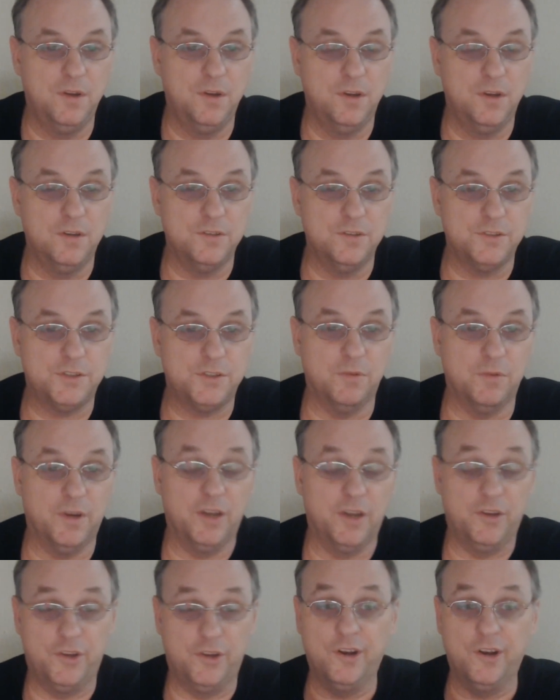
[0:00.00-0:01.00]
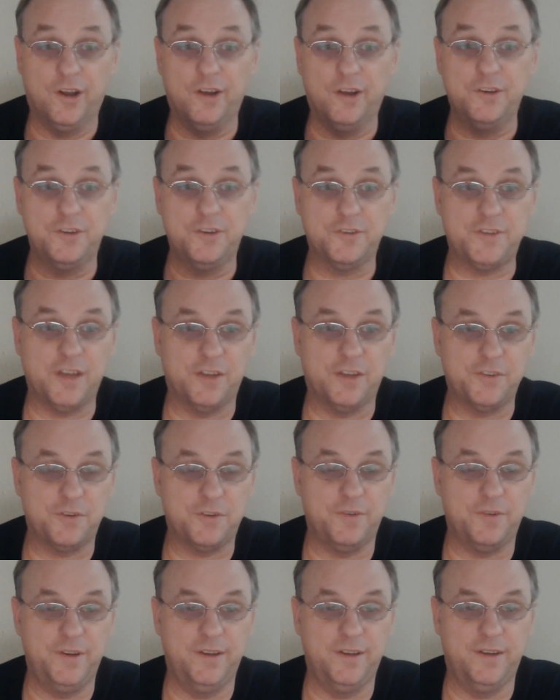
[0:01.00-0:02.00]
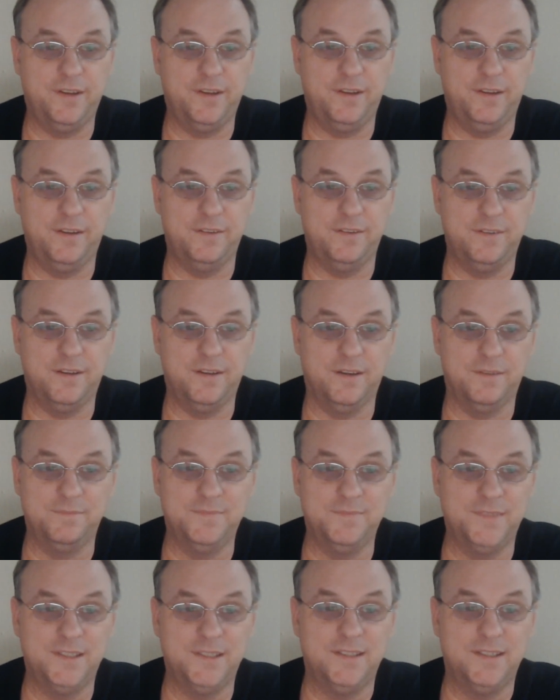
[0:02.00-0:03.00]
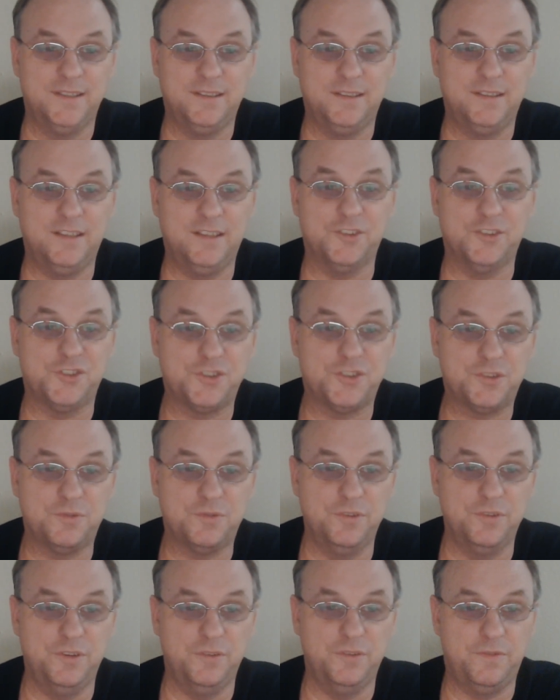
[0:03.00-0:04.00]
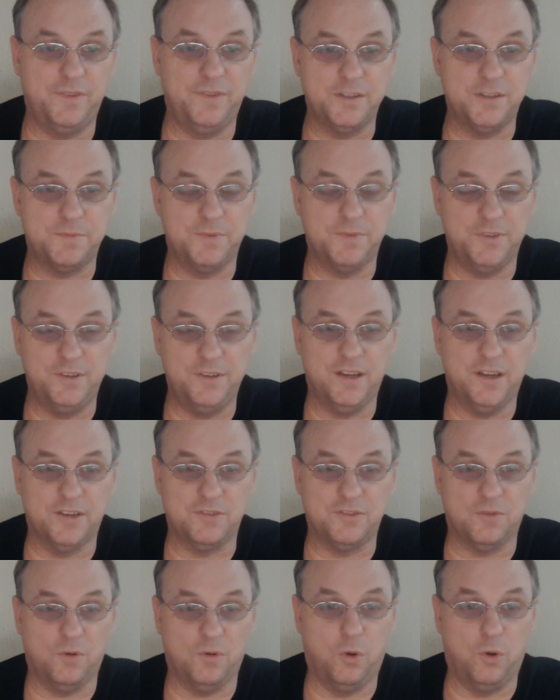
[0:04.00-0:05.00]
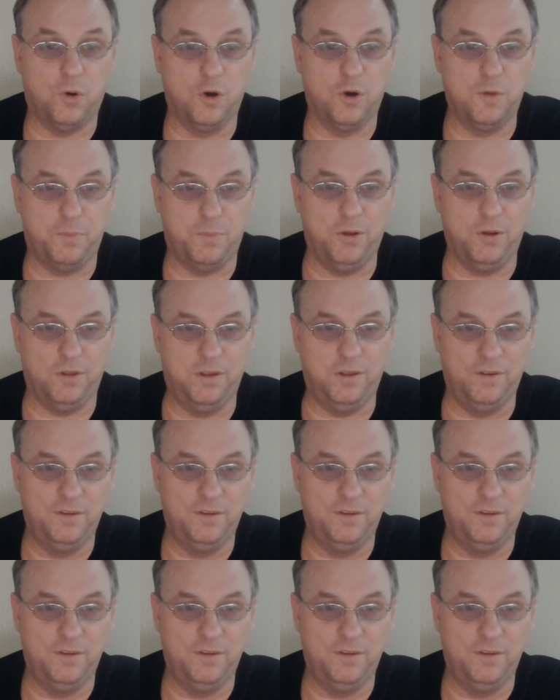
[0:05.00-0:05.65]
So good on your South Korea, and screw you, Facebook. You guys are horrible.